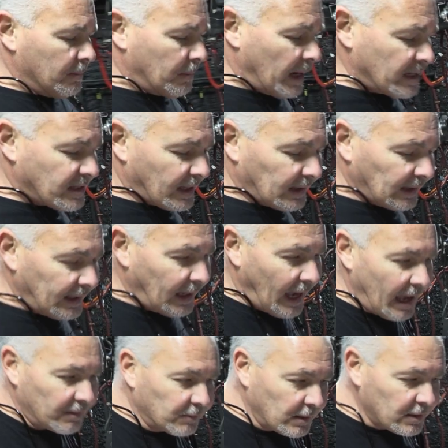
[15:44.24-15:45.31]
Basically,
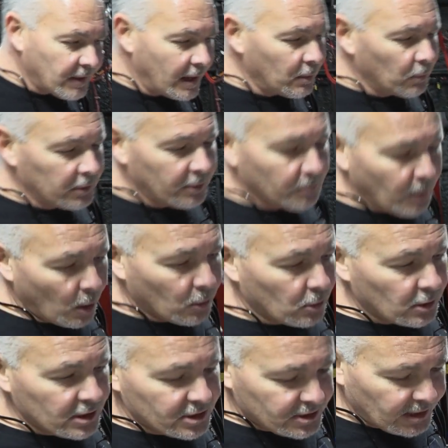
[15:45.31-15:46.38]
everything with the
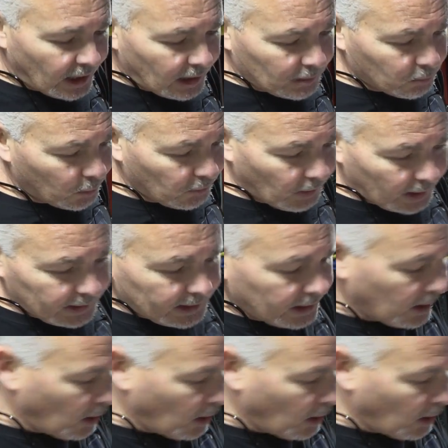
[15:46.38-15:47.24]
motor is done. We're ready to